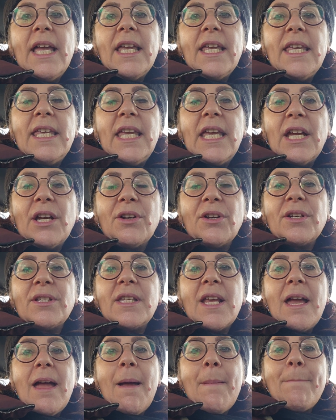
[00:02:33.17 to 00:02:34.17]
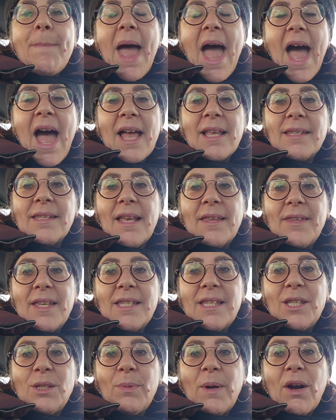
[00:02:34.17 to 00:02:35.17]
years pass, and
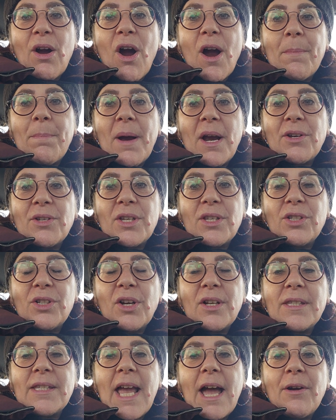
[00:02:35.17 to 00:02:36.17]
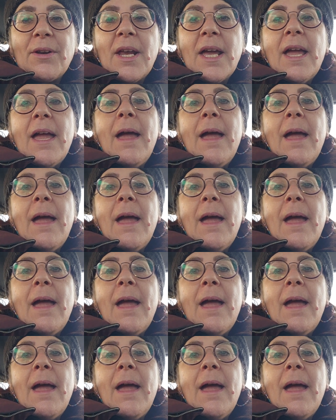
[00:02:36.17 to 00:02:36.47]
this is where our parsha starts out.